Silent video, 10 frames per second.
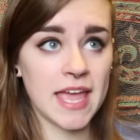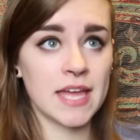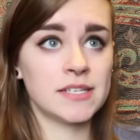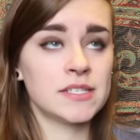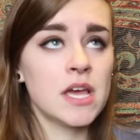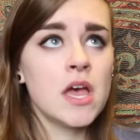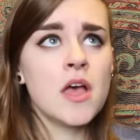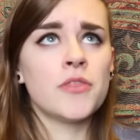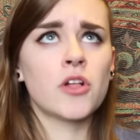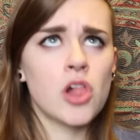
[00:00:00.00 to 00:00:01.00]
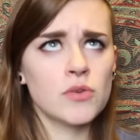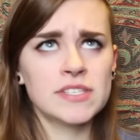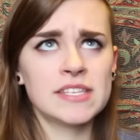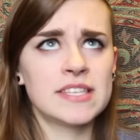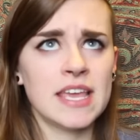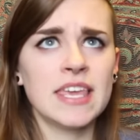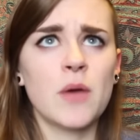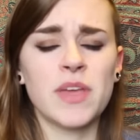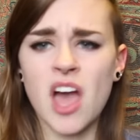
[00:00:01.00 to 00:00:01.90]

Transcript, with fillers: and the closest thing, yeah, we